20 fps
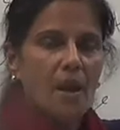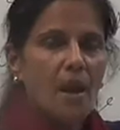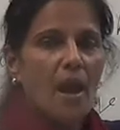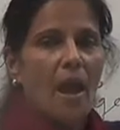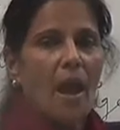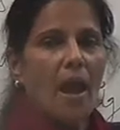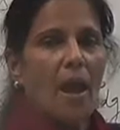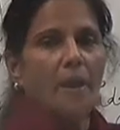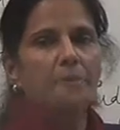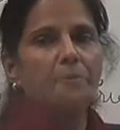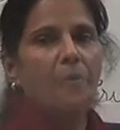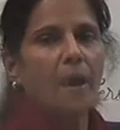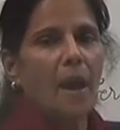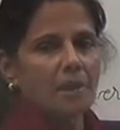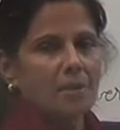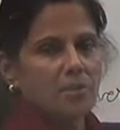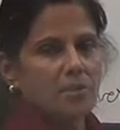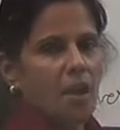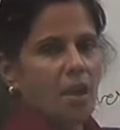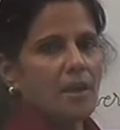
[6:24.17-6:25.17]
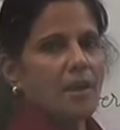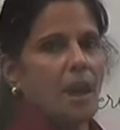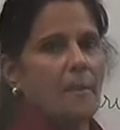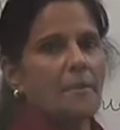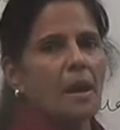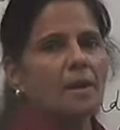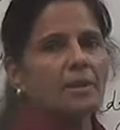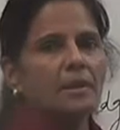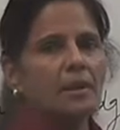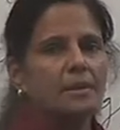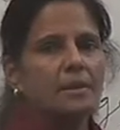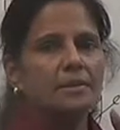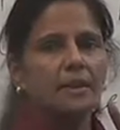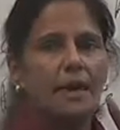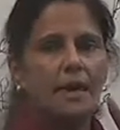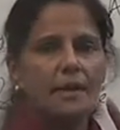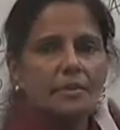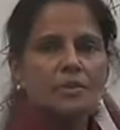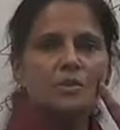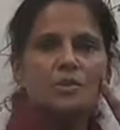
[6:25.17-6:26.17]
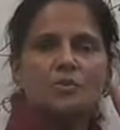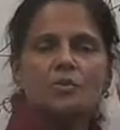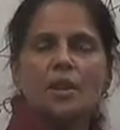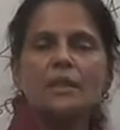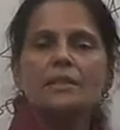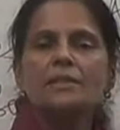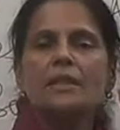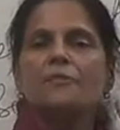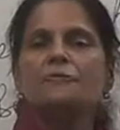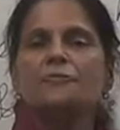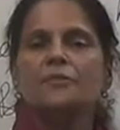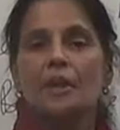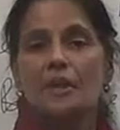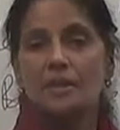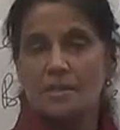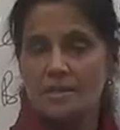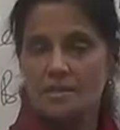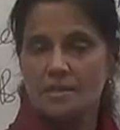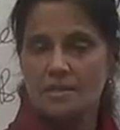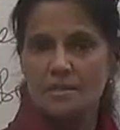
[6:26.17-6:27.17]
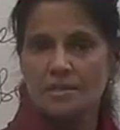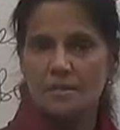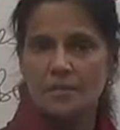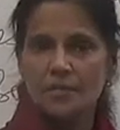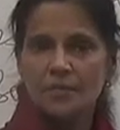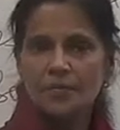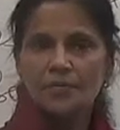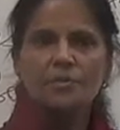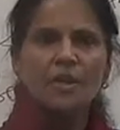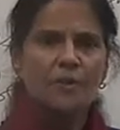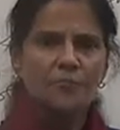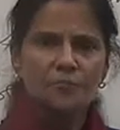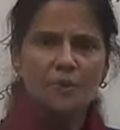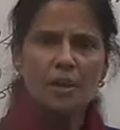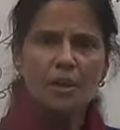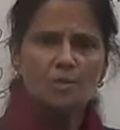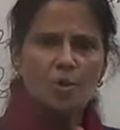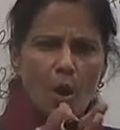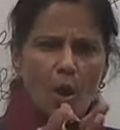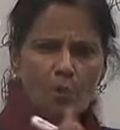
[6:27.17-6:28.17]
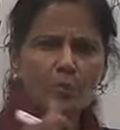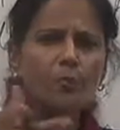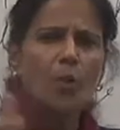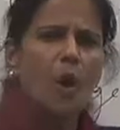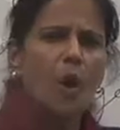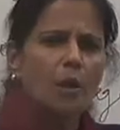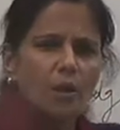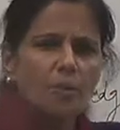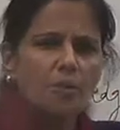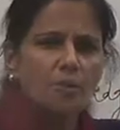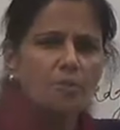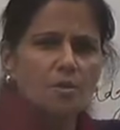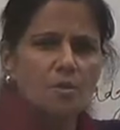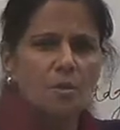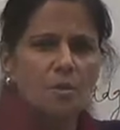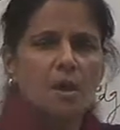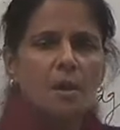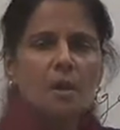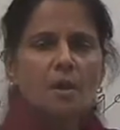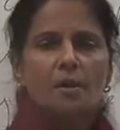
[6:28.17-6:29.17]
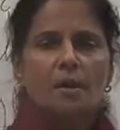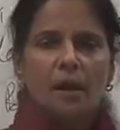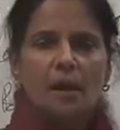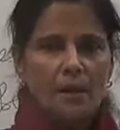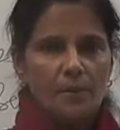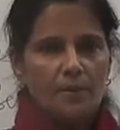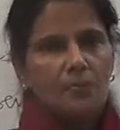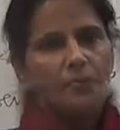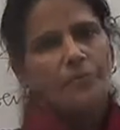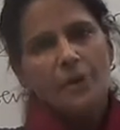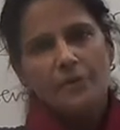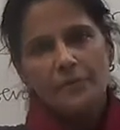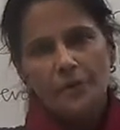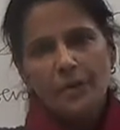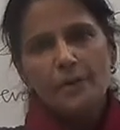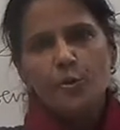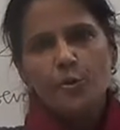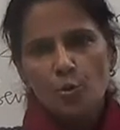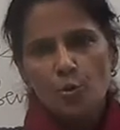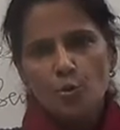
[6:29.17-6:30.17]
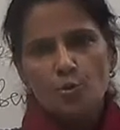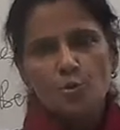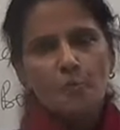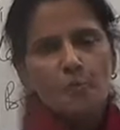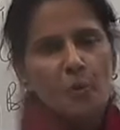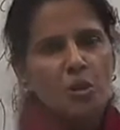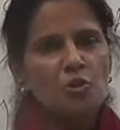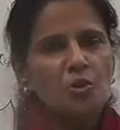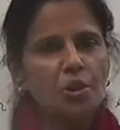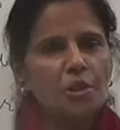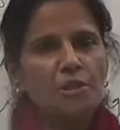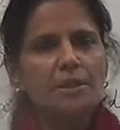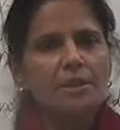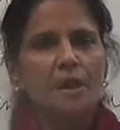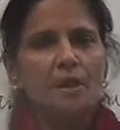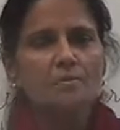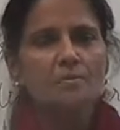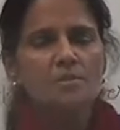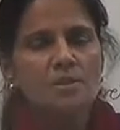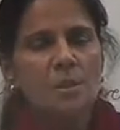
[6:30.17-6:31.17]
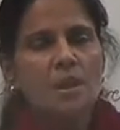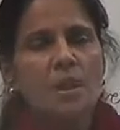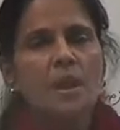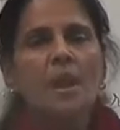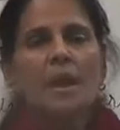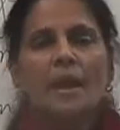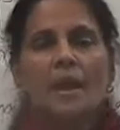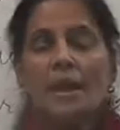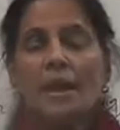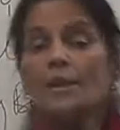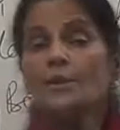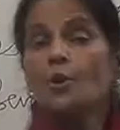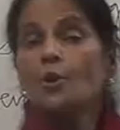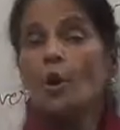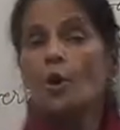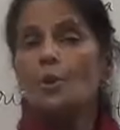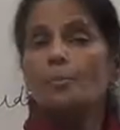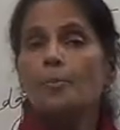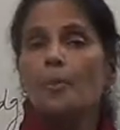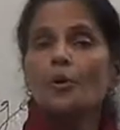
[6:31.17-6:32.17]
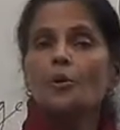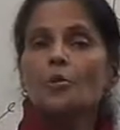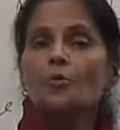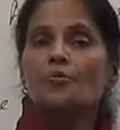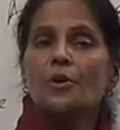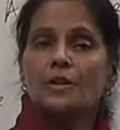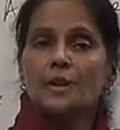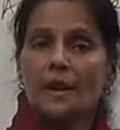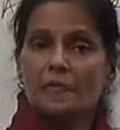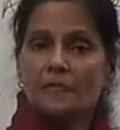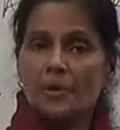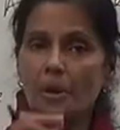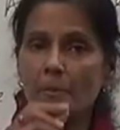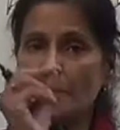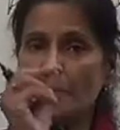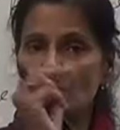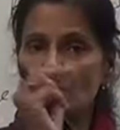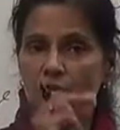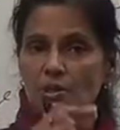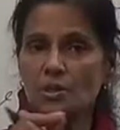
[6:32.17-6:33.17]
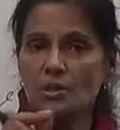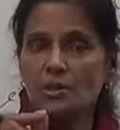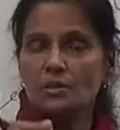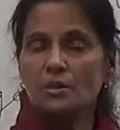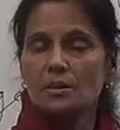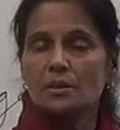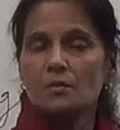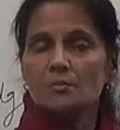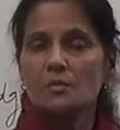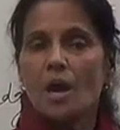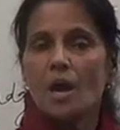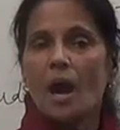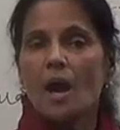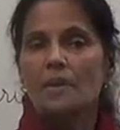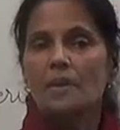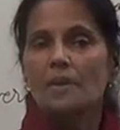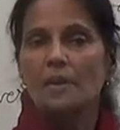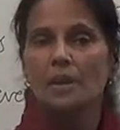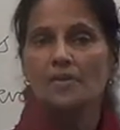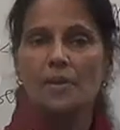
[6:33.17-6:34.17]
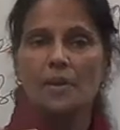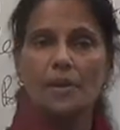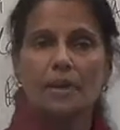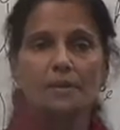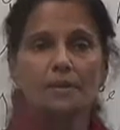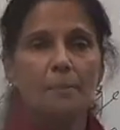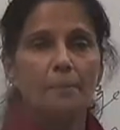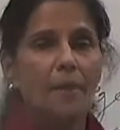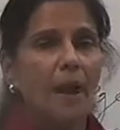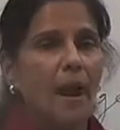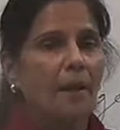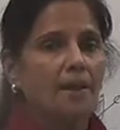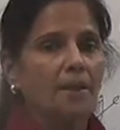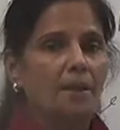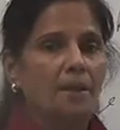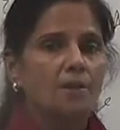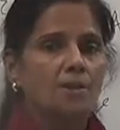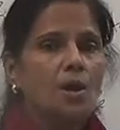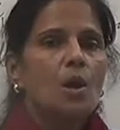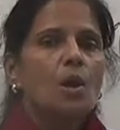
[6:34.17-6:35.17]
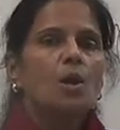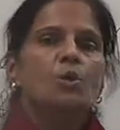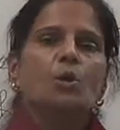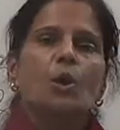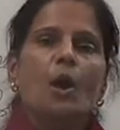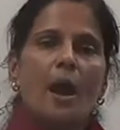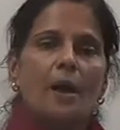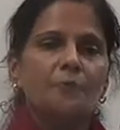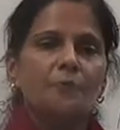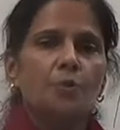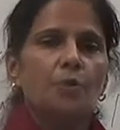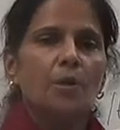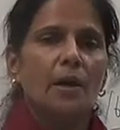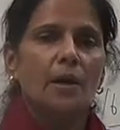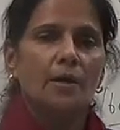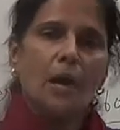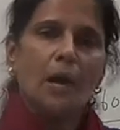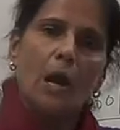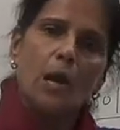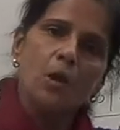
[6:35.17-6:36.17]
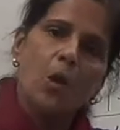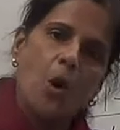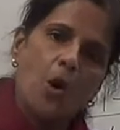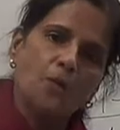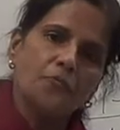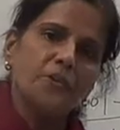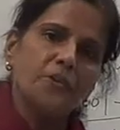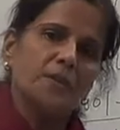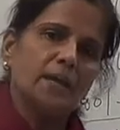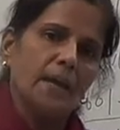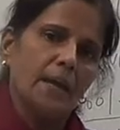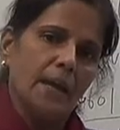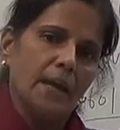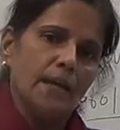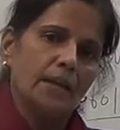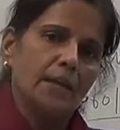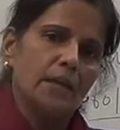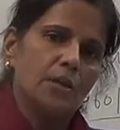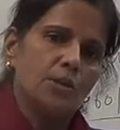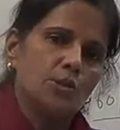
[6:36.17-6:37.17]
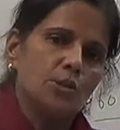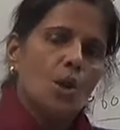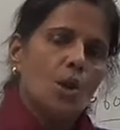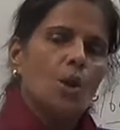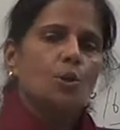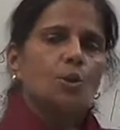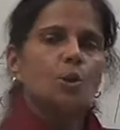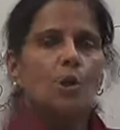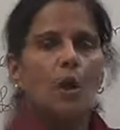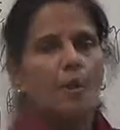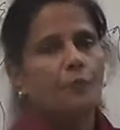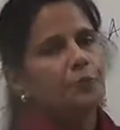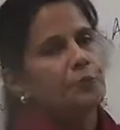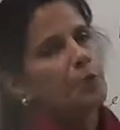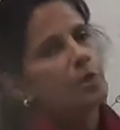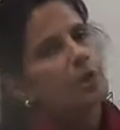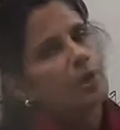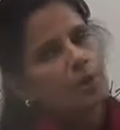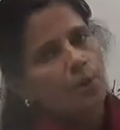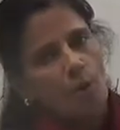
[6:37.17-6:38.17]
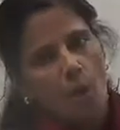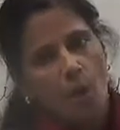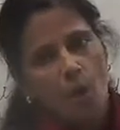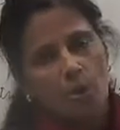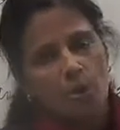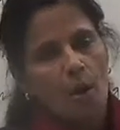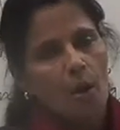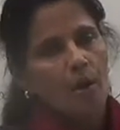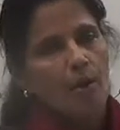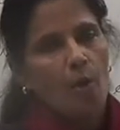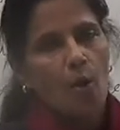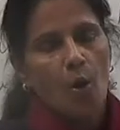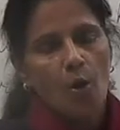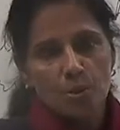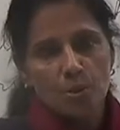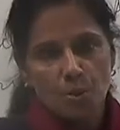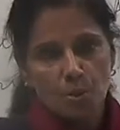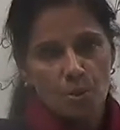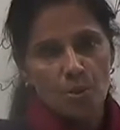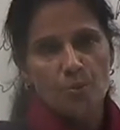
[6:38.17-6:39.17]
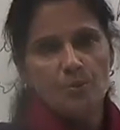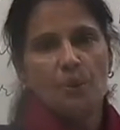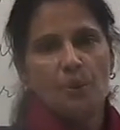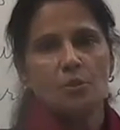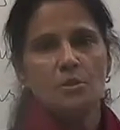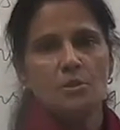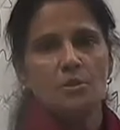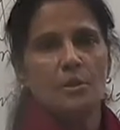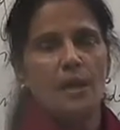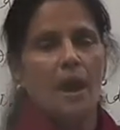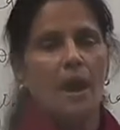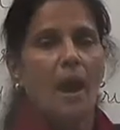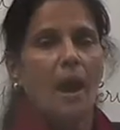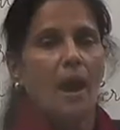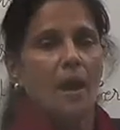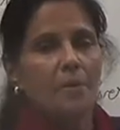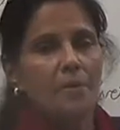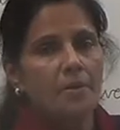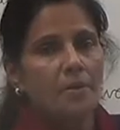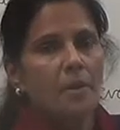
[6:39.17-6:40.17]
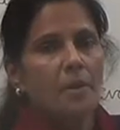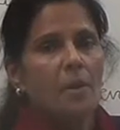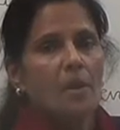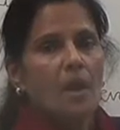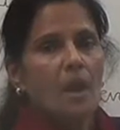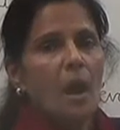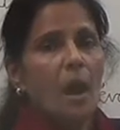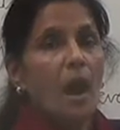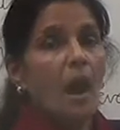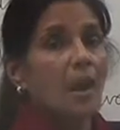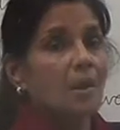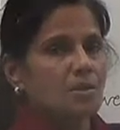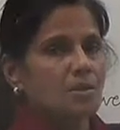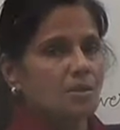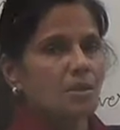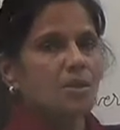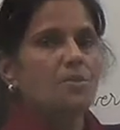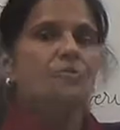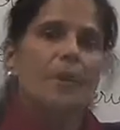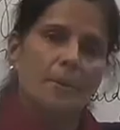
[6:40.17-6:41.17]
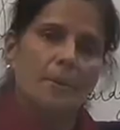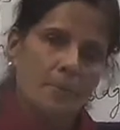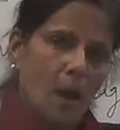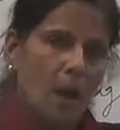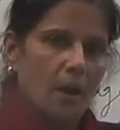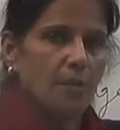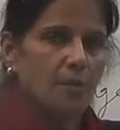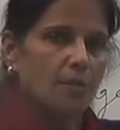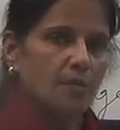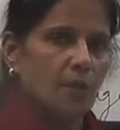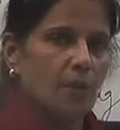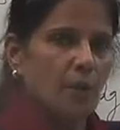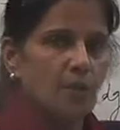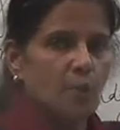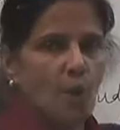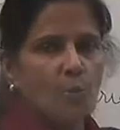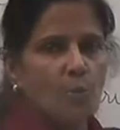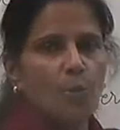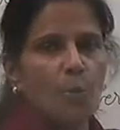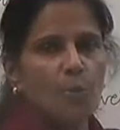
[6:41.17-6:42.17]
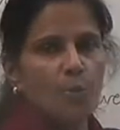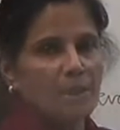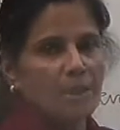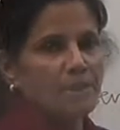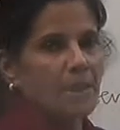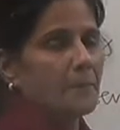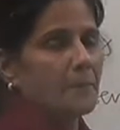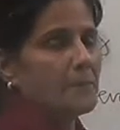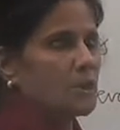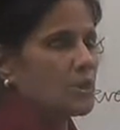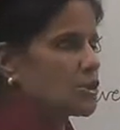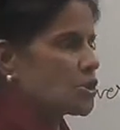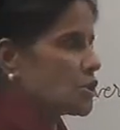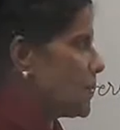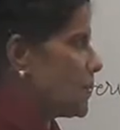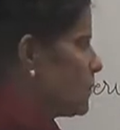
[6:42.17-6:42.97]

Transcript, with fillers: and Nama contains three daftars, daftars or volumes. Uh, we will use Persian terms. In your book, whatever Persian terms are given in the bracket, you have to learn along with the English, you have to learn all, the, all those because they are uh, asked in one mark in your board examination.